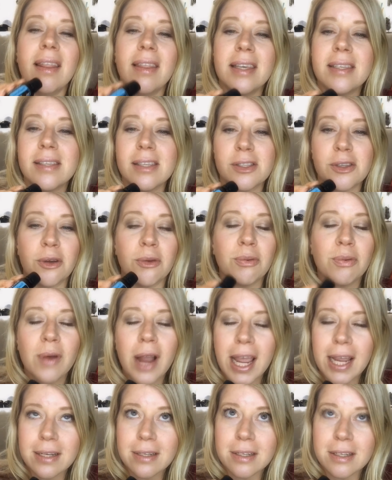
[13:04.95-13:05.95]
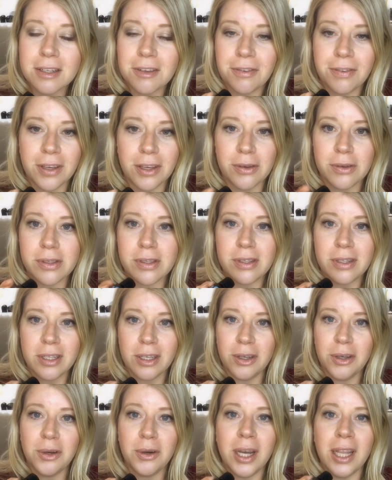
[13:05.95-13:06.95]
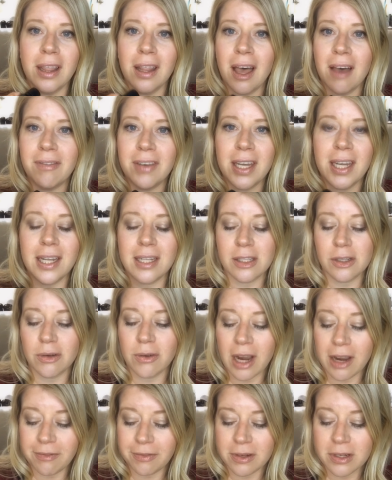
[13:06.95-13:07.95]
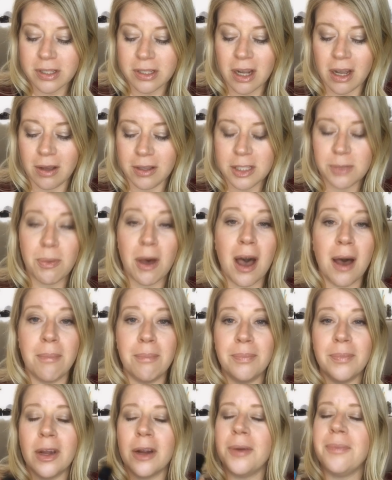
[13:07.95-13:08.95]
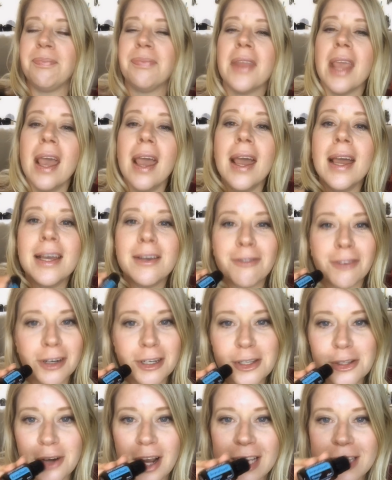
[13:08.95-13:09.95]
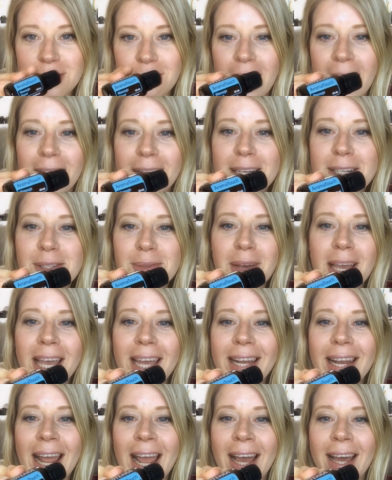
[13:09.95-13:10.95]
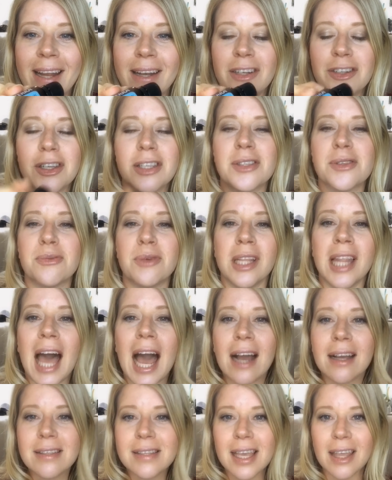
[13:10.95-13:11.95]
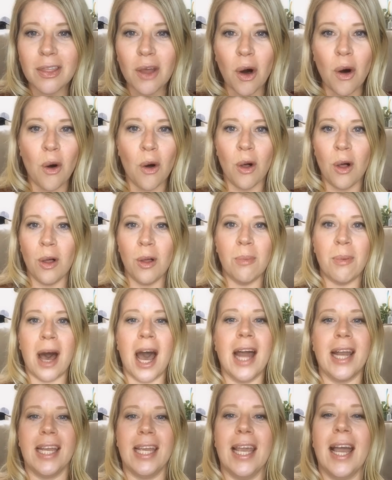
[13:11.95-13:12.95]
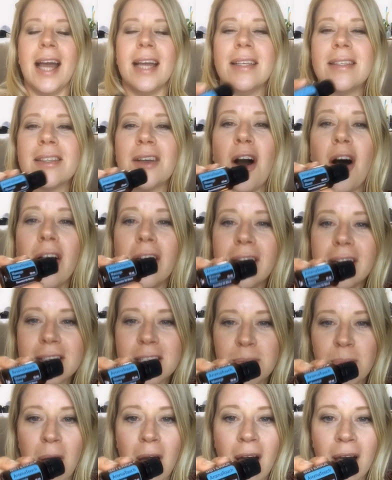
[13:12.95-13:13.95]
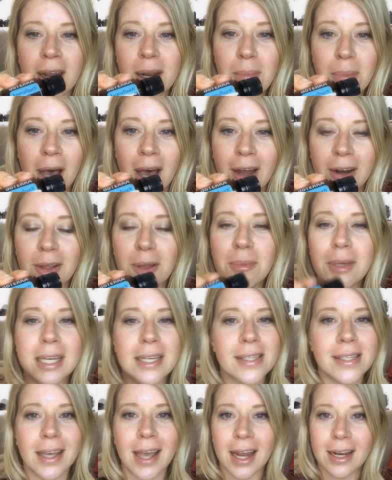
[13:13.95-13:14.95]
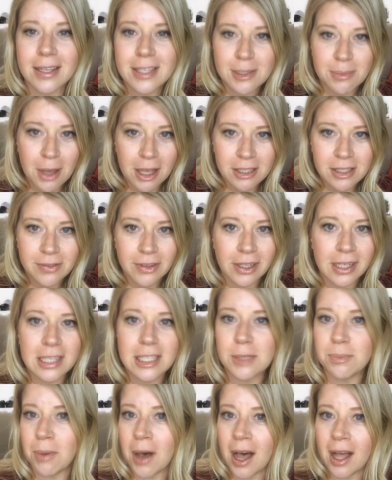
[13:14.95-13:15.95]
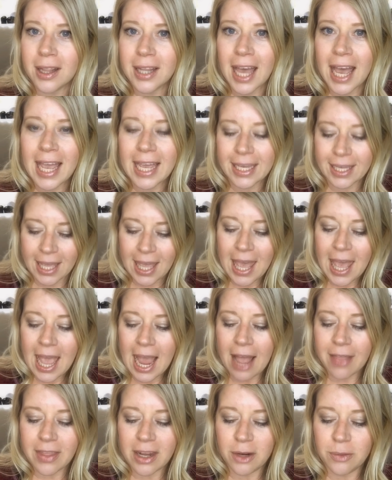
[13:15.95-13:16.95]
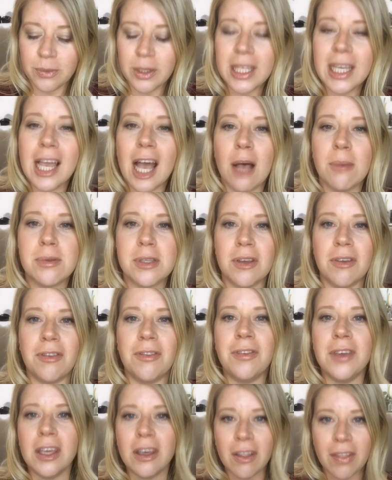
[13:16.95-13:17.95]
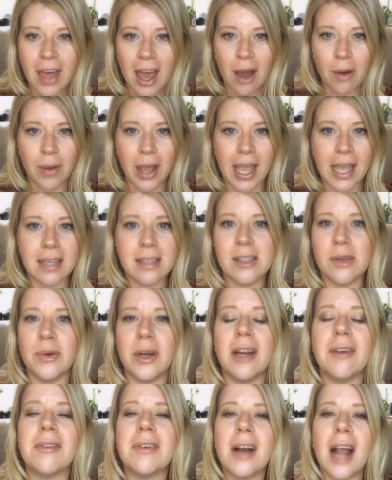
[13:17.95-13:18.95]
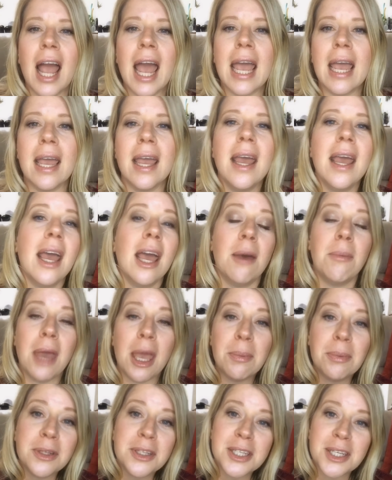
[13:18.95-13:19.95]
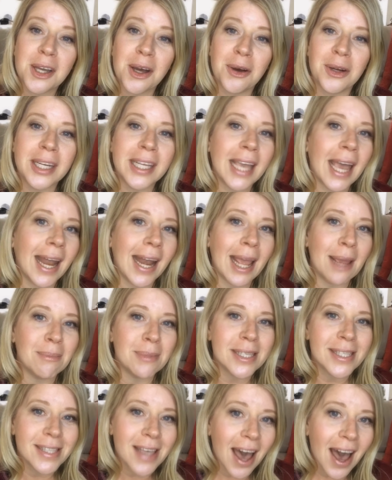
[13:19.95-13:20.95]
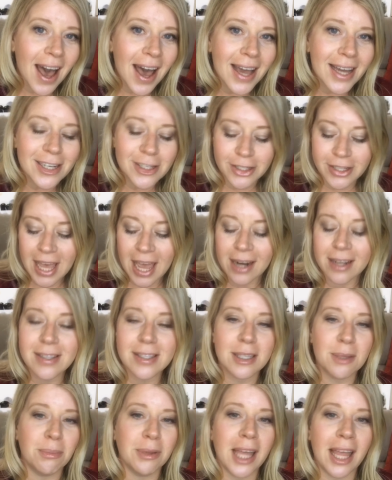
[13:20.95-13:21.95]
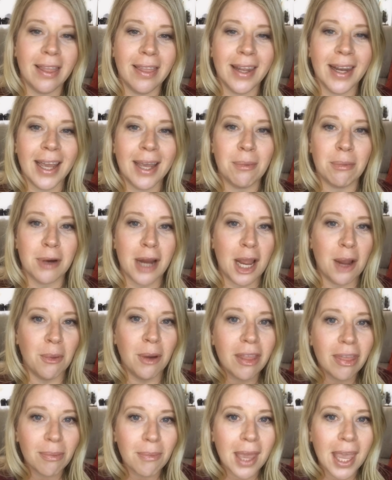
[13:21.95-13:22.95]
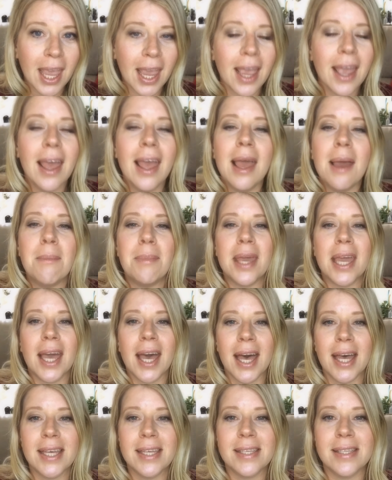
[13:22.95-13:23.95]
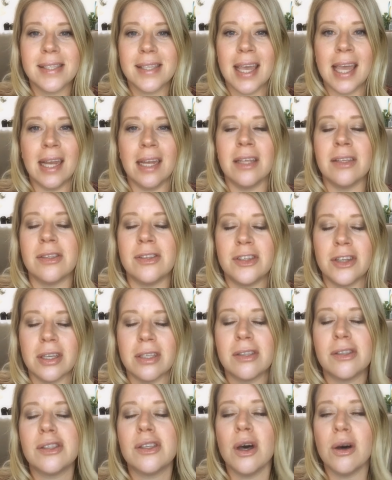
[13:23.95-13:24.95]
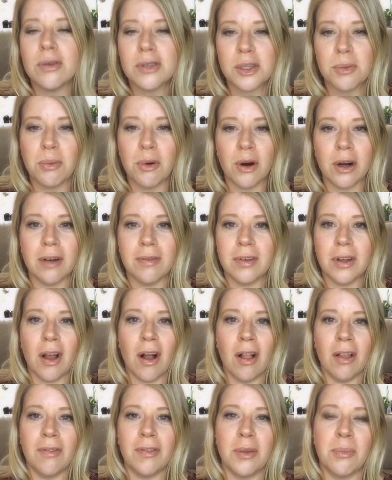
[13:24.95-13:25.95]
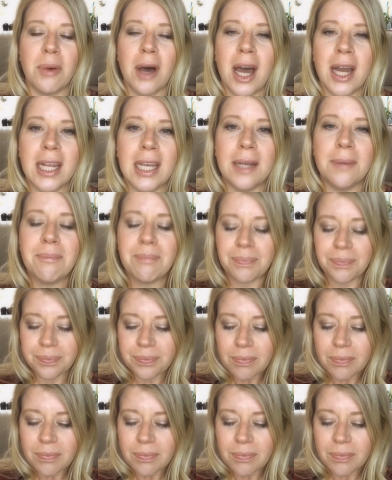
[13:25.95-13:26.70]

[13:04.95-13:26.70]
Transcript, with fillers: This is great to diffuse too. I love it. It's great for spa, for stress management and just relaxing the whole body. I call it a spa in a bottle because it kind of smells very spa-like, and then it really helps you feel that way. So whenever I am able to go and get a massage, that is the blend that I bring with me because it is just so supportive to all of the body.